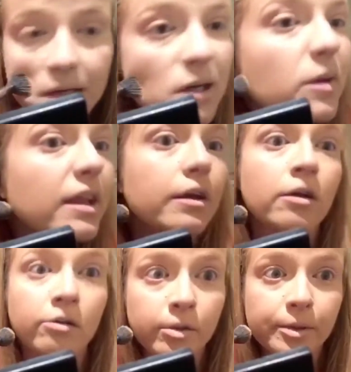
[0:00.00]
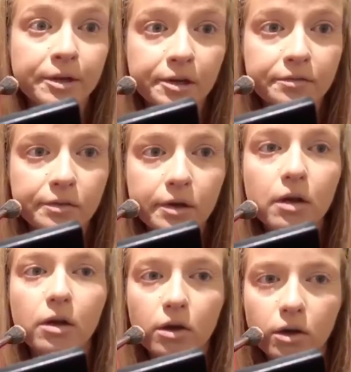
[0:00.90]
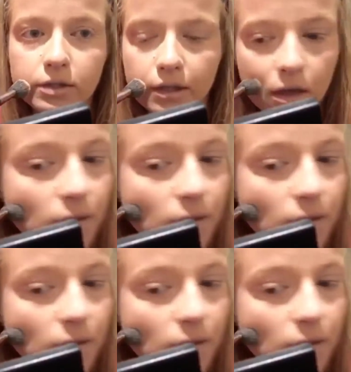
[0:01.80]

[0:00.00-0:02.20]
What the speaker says: without it all rubbing off all day long.